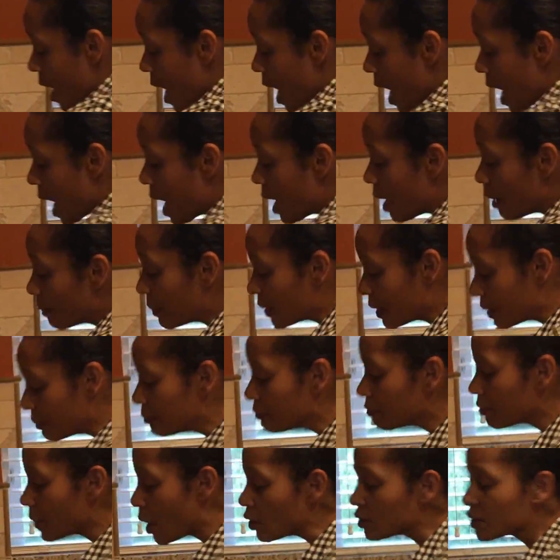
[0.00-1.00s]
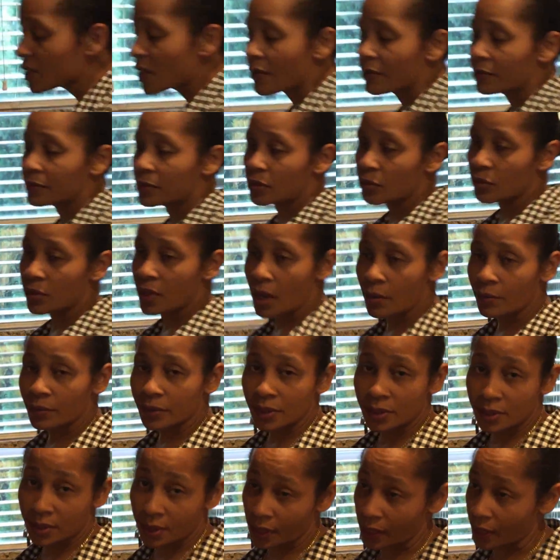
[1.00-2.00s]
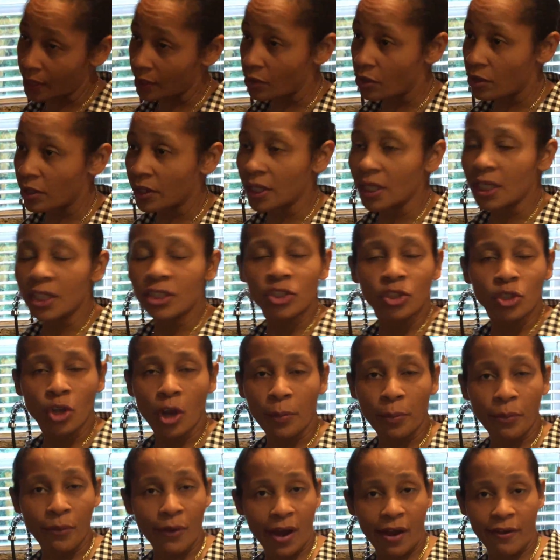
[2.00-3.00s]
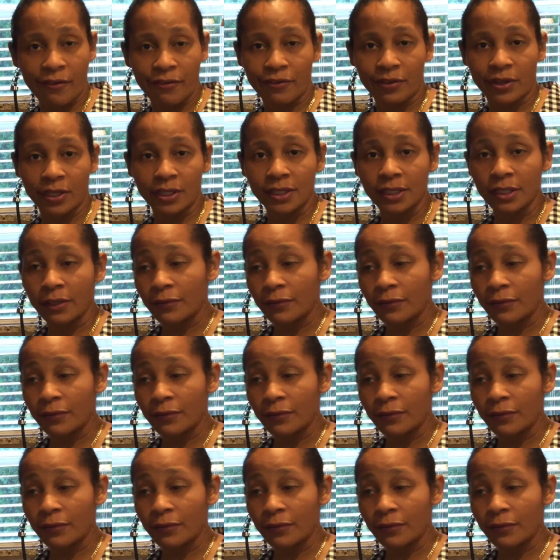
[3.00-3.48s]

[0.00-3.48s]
But most of them do come with the skin on, and it's your preference.